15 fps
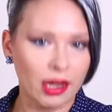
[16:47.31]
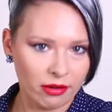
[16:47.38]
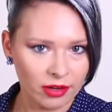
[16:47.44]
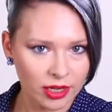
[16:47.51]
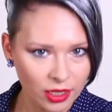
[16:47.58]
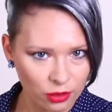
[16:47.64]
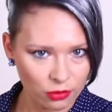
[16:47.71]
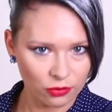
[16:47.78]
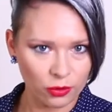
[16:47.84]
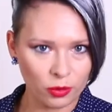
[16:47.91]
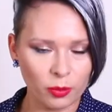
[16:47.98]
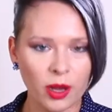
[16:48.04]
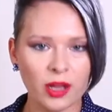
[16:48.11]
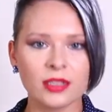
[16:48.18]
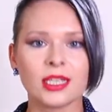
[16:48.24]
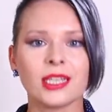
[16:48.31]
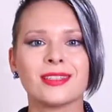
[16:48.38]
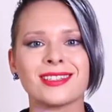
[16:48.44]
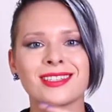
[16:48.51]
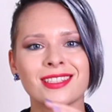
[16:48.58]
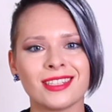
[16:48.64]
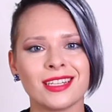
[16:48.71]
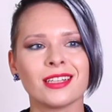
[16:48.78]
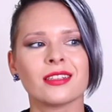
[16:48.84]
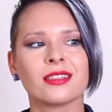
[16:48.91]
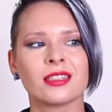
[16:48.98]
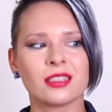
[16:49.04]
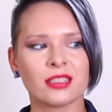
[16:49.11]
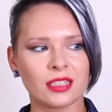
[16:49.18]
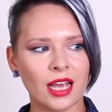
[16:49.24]
area of gourmands it still
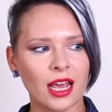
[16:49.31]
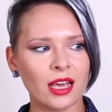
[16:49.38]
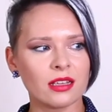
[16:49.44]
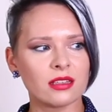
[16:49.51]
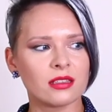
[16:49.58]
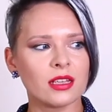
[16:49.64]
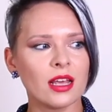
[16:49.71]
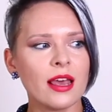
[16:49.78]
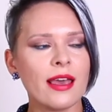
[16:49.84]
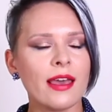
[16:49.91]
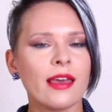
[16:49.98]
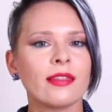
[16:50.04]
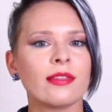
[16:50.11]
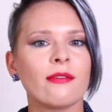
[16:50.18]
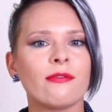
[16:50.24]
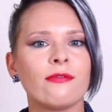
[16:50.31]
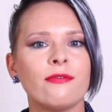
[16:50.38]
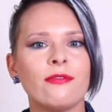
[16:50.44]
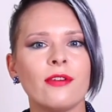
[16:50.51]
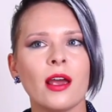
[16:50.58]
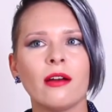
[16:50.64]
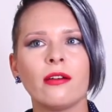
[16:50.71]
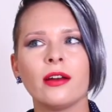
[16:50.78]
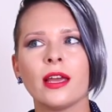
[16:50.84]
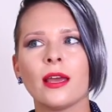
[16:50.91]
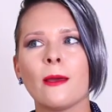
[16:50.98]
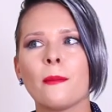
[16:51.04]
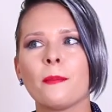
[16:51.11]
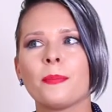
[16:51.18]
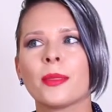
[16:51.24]
stays in the
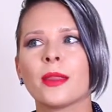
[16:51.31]
very